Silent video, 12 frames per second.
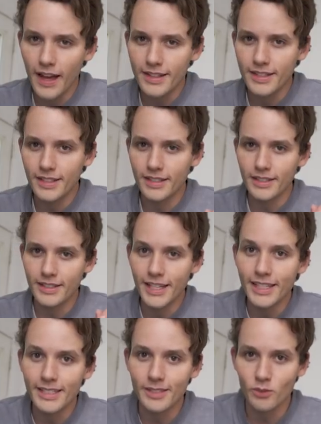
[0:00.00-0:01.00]
that
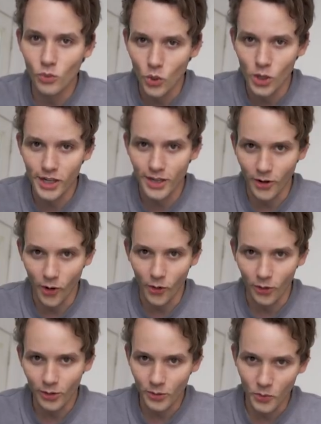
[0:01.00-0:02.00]
didn't work at
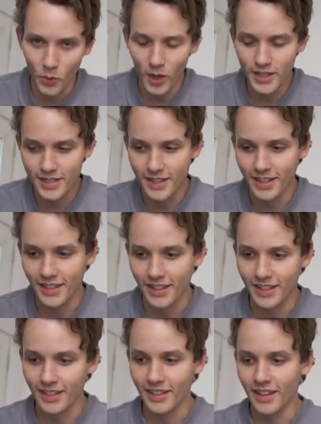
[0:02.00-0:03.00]
all was
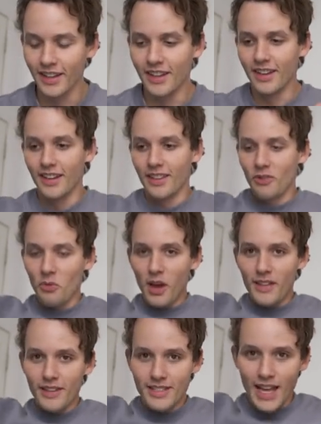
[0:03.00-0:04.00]
the the way